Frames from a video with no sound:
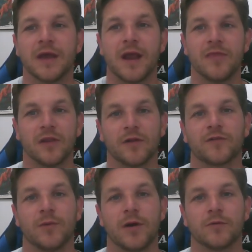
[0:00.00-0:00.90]
In the
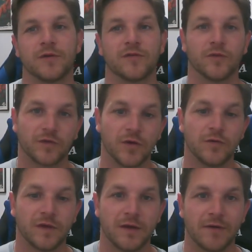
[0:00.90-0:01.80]
Lost World, we saw two
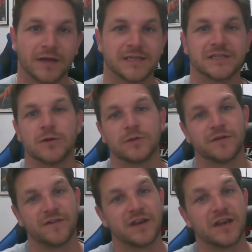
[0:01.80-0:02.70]
T-Rexes that were
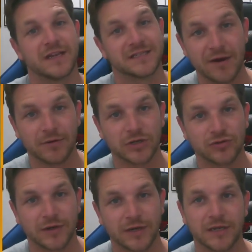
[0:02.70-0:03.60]
defending their
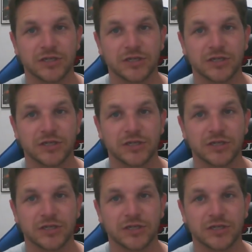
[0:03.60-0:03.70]
territory,